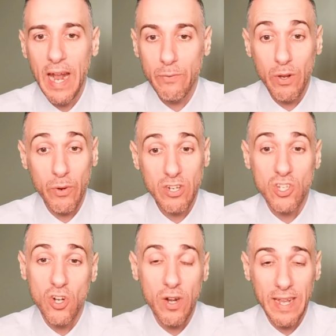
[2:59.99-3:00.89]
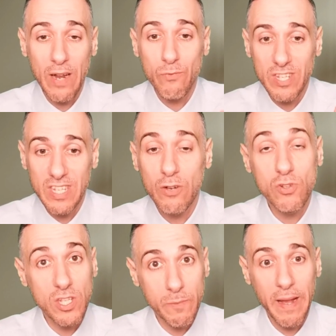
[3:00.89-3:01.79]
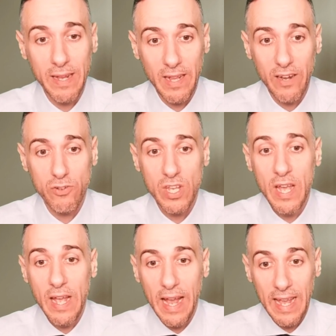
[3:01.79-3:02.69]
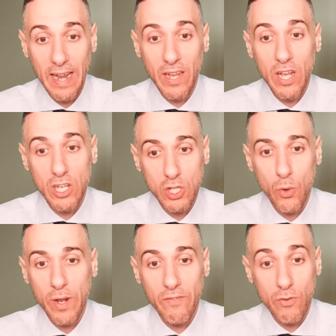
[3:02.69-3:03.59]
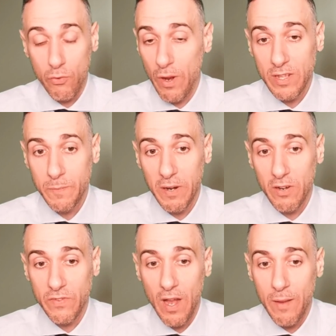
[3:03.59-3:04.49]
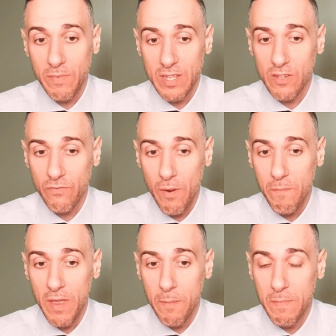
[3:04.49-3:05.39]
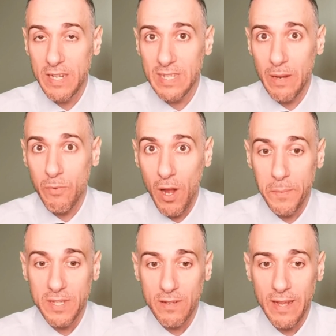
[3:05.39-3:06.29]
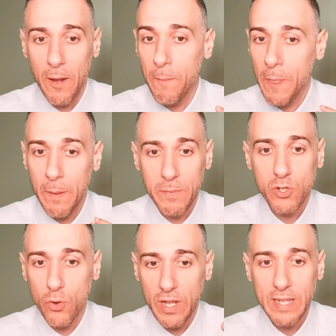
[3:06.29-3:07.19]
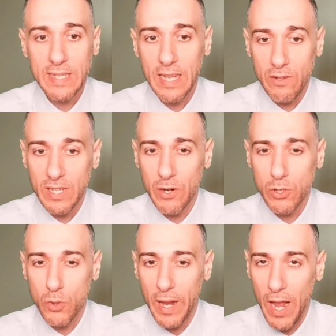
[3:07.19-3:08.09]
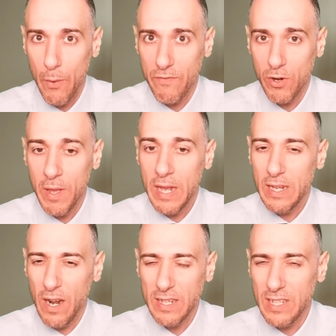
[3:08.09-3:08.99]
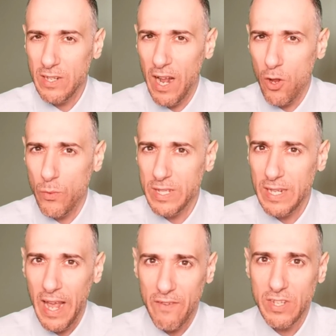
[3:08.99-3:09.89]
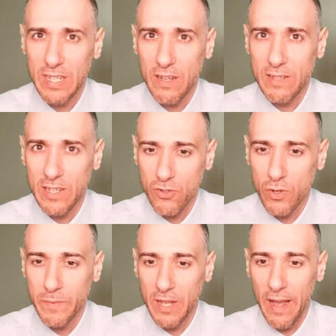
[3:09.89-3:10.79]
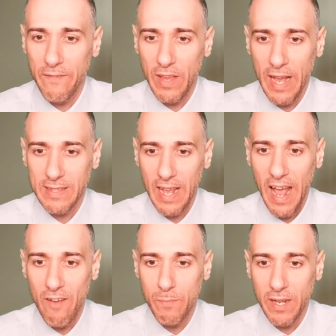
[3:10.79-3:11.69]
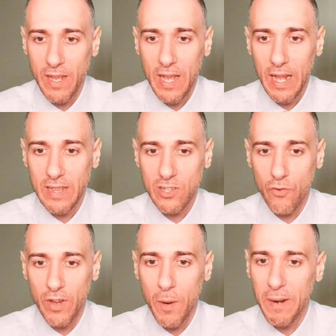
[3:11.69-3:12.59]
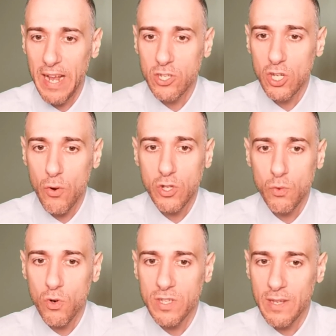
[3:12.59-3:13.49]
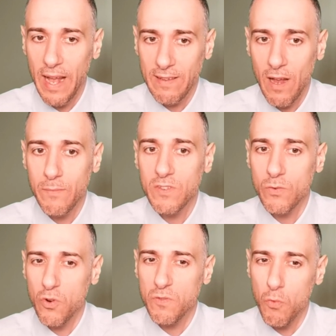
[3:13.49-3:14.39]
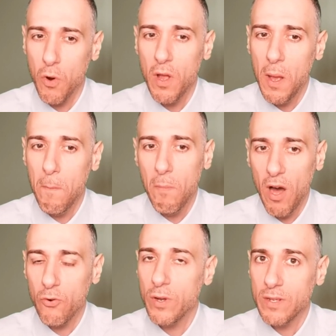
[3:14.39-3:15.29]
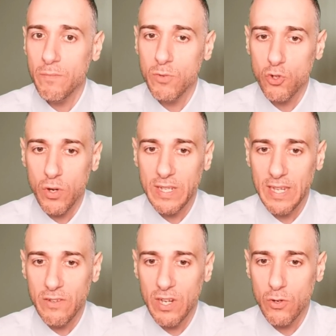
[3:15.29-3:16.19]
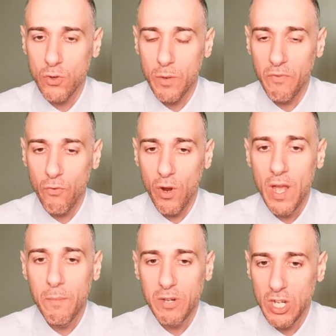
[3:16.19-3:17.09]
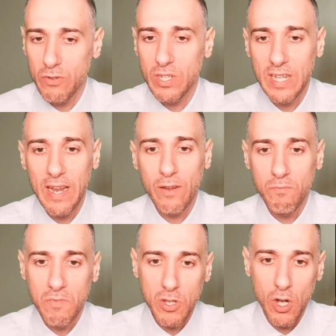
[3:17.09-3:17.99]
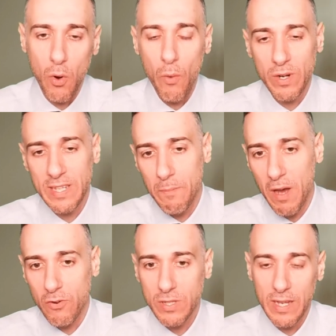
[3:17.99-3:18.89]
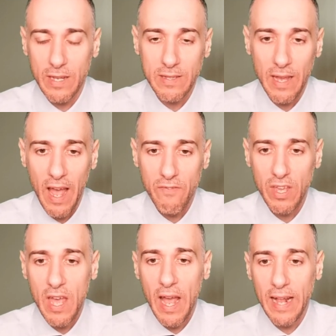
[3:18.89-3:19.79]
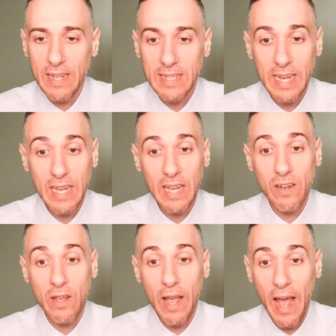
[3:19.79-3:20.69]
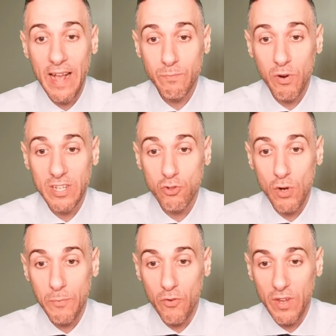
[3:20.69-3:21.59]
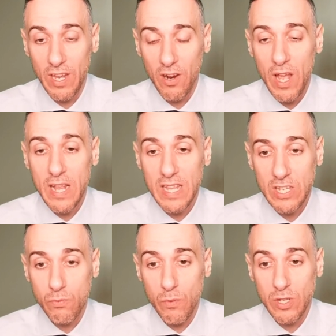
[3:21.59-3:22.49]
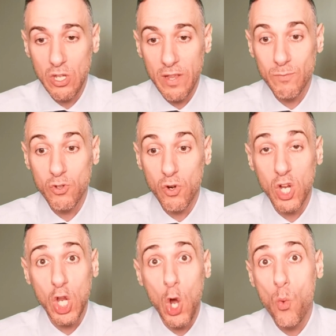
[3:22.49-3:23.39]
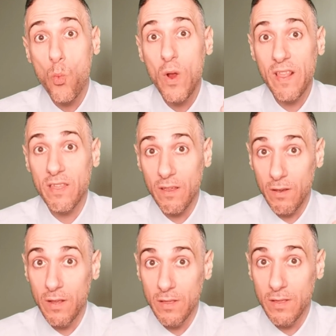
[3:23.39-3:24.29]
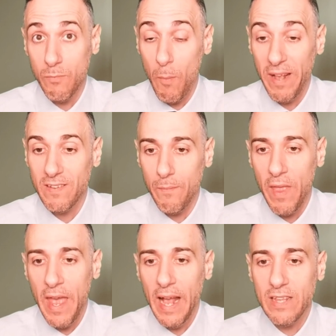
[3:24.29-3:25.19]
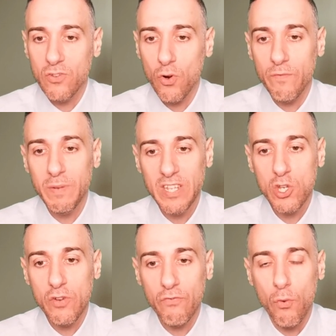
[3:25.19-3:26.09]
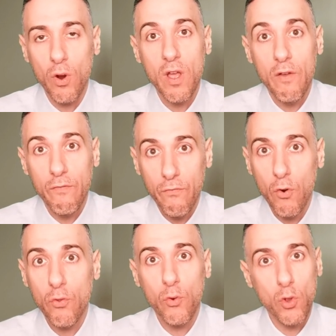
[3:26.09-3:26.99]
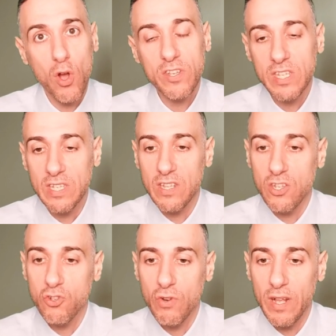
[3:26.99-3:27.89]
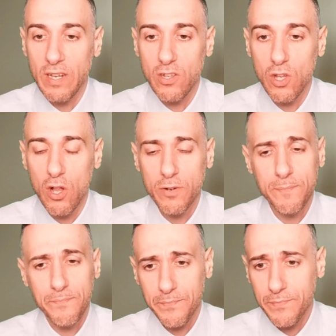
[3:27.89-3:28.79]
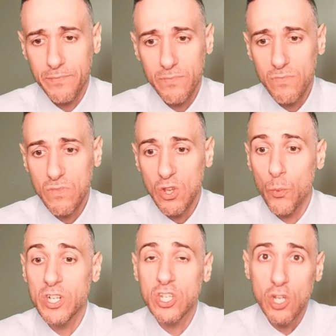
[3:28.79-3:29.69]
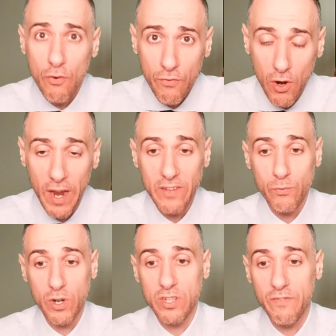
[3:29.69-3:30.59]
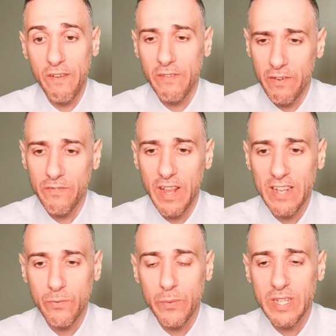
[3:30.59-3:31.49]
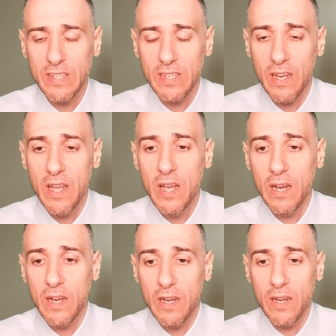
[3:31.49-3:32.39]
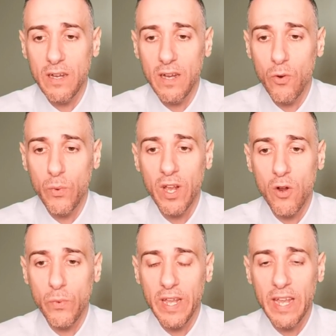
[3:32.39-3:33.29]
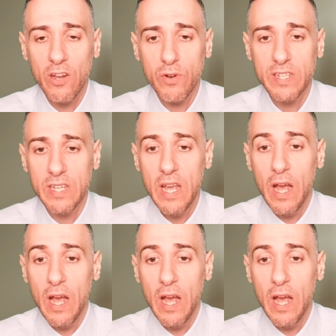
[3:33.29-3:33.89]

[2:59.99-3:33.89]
And we're going to start again COT speculators. Again, a story of throughout this period of time, this is from mid-December up until now, majority sell territory. However, not always in heavy sell to extreme sell as they have been in this over here, but actually going towards, at times, towards more moderate majority sell territory before, but generally staying, you know, I want to say moderate to heavy, and then taking it as price dropped over here. This is where we saw them sort of go with the momentum and sort of position for further losses in the Australian dollar, which so far has worked in their favor. Even if last week we did see a week-on-week increase.